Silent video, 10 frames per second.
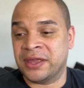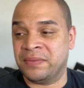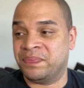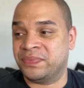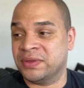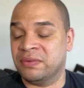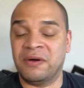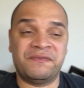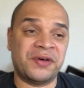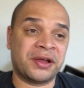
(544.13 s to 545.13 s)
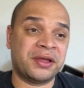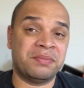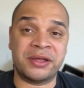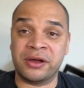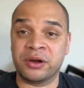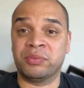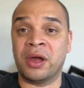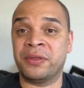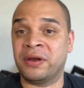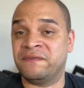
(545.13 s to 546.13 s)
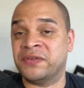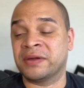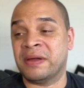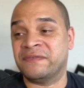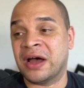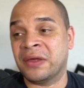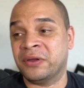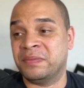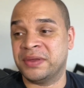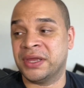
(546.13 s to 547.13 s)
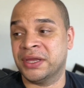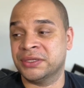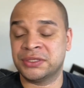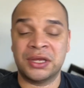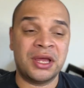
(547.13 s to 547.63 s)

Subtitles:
him. You know, well, fuck my younger brother and fuck my father, because